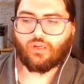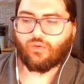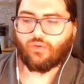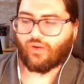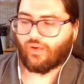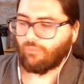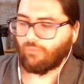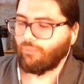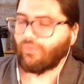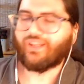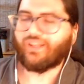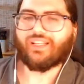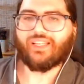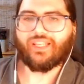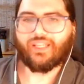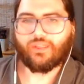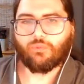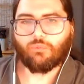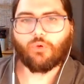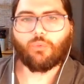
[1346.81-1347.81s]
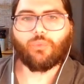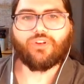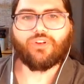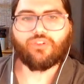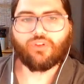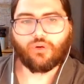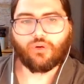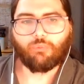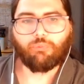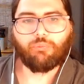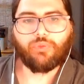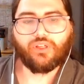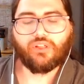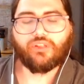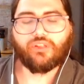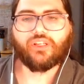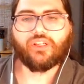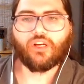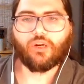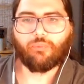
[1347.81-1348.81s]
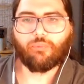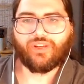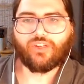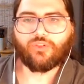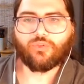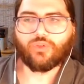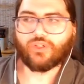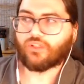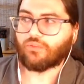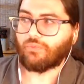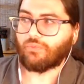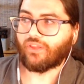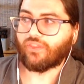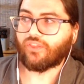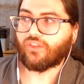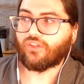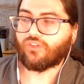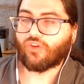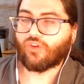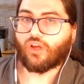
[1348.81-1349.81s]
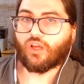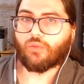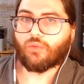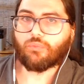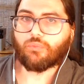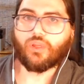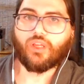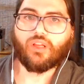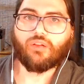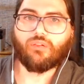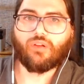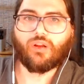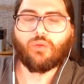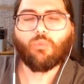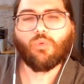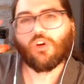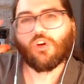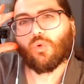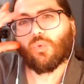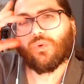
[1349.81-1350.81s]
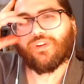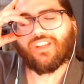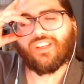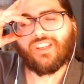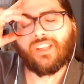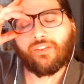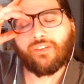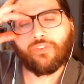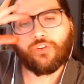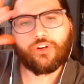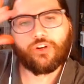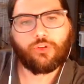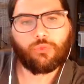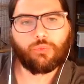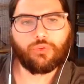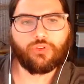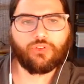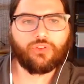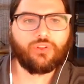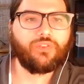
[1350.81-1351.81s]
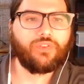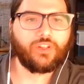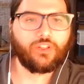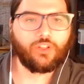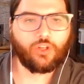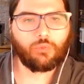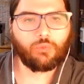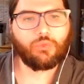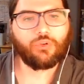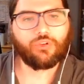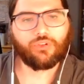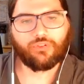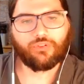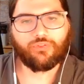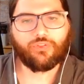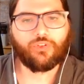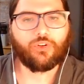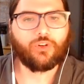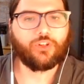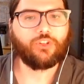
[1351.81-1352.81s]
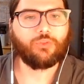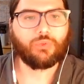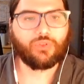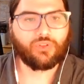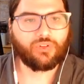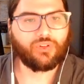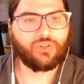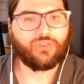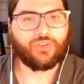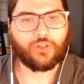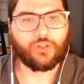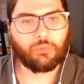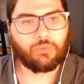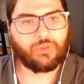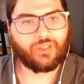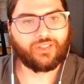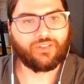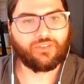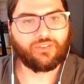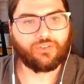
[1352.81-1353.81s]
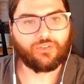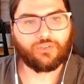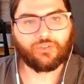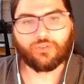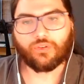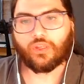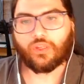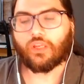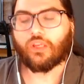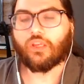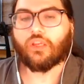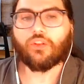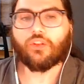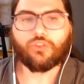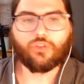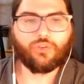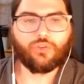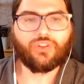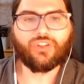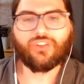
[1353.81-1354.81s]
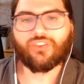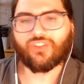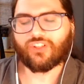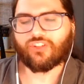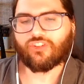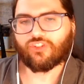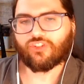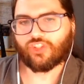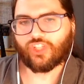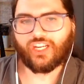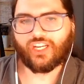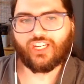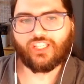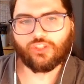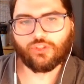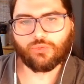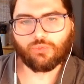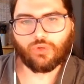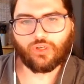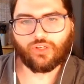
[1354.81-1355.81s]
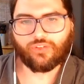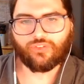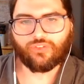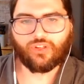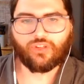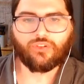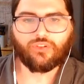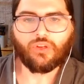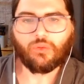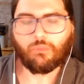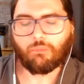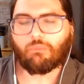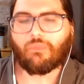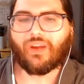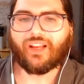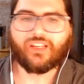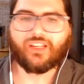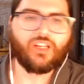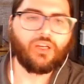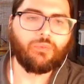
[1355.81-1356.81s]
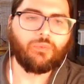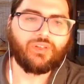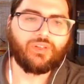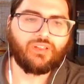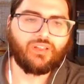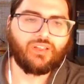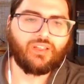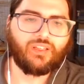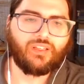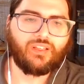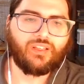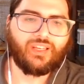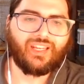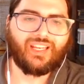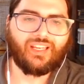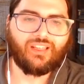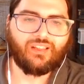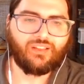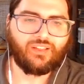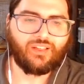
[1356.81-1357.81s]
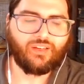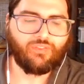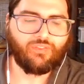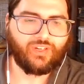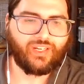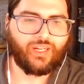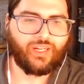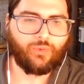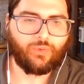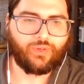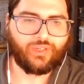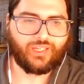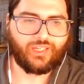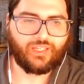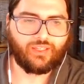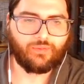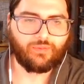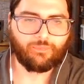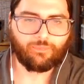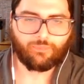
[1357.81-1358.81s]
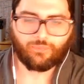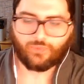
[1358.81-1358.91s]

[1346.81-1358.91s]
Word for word: Right? But again, when we start building our matrix methods up, right, we're going to need very specific numbers in very specific places. So this exchange process might come in, in handy every now and again.